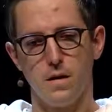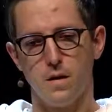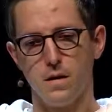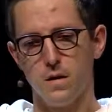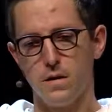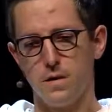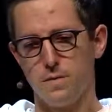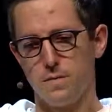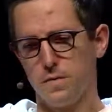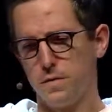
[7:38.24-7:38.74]

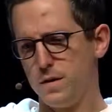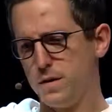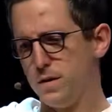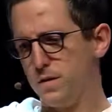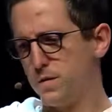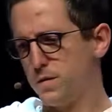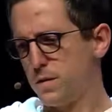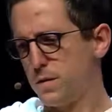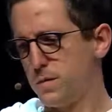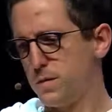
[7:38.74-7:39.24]
In
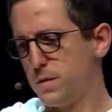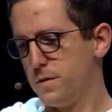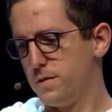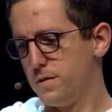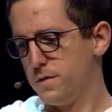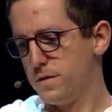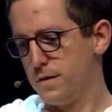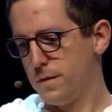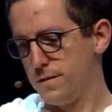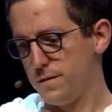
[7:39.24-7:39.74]
the form
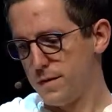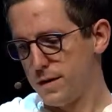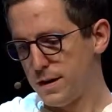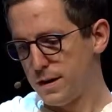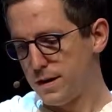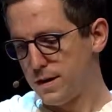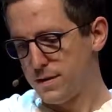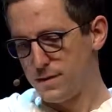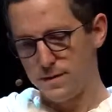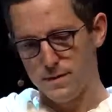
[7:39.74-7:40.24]
of
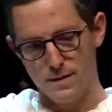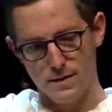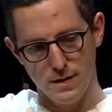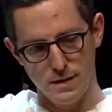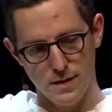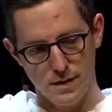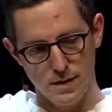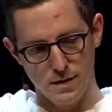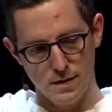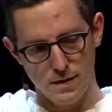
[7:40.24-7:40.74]
advice,
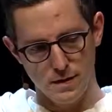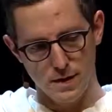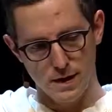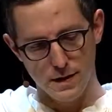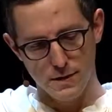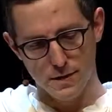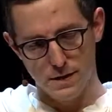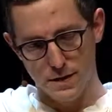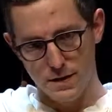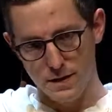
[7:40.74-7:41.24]
and
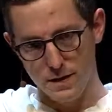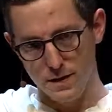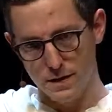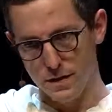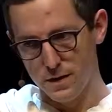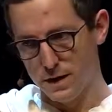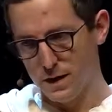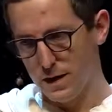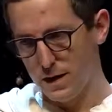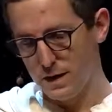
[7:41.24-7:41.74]
I find,
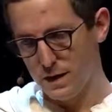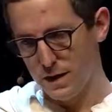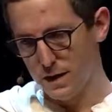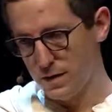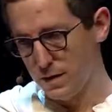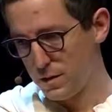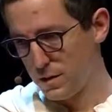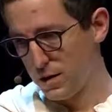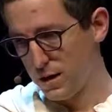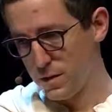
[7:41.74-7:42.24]
I
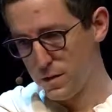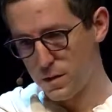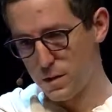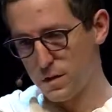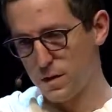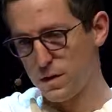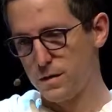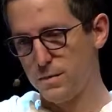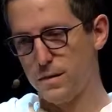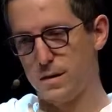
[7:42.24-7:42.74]
do a lot of
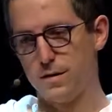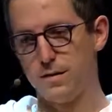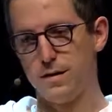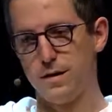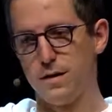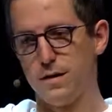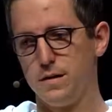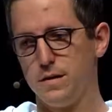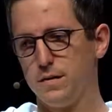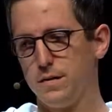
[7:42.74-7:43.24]
work in
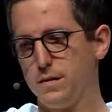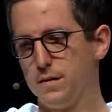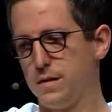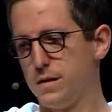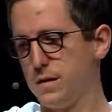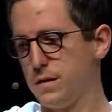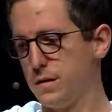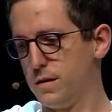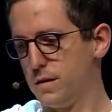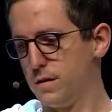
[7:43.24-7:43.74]
Montana to
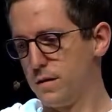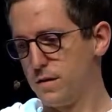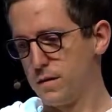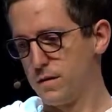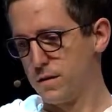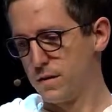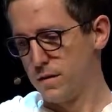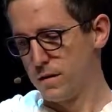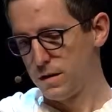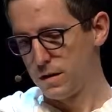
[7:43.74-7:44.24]
try to
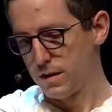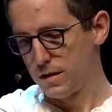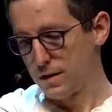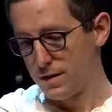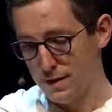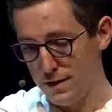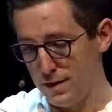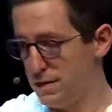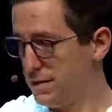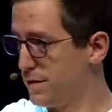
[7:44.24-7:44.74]

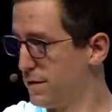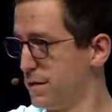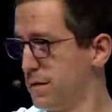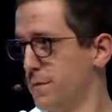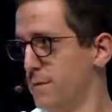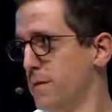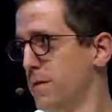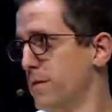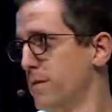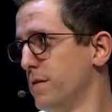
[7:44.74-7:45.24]
teach
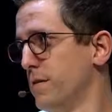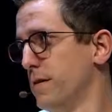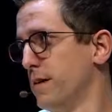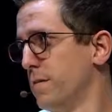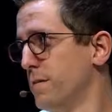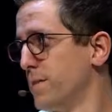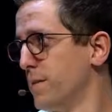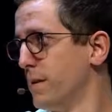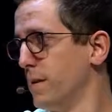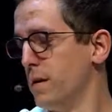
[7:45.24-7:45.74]

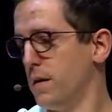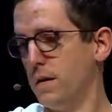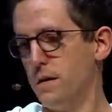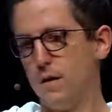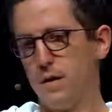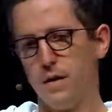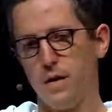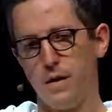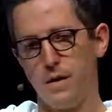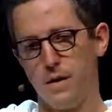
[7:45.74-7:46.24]
entrepreneurship,
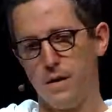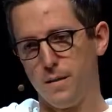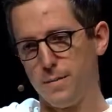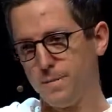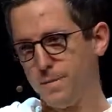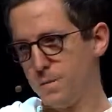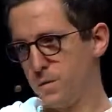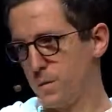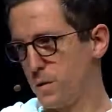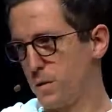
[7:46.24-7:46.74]

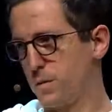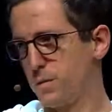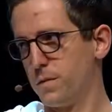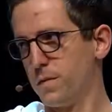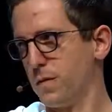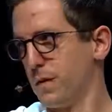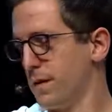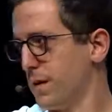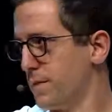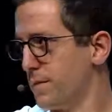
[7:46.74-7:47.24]
work with
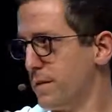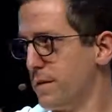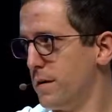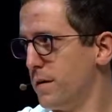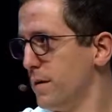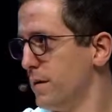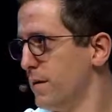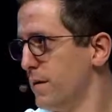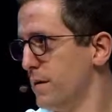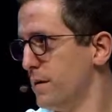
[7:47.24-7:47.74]
the
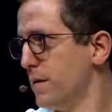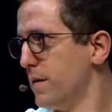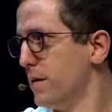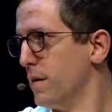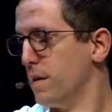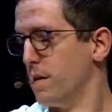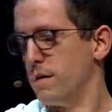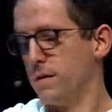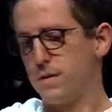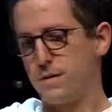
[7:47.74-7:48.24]
governor and the
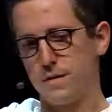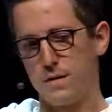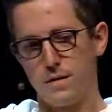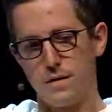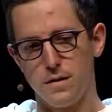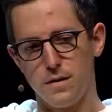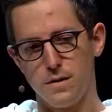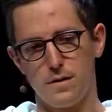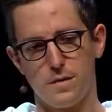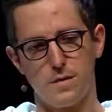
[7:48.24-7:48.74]

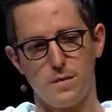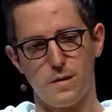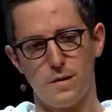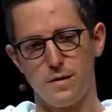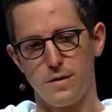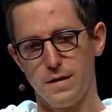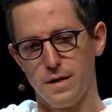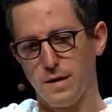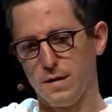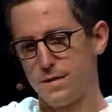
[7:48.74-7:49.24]
senators of
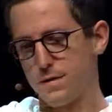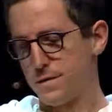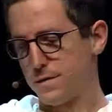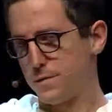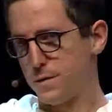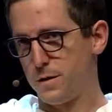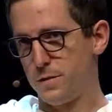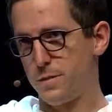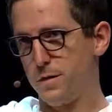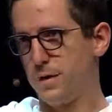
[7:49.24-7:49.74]
Montana. It's a
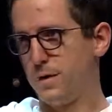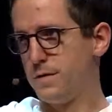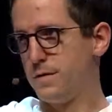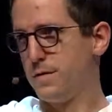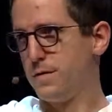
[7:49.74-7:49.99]
small place.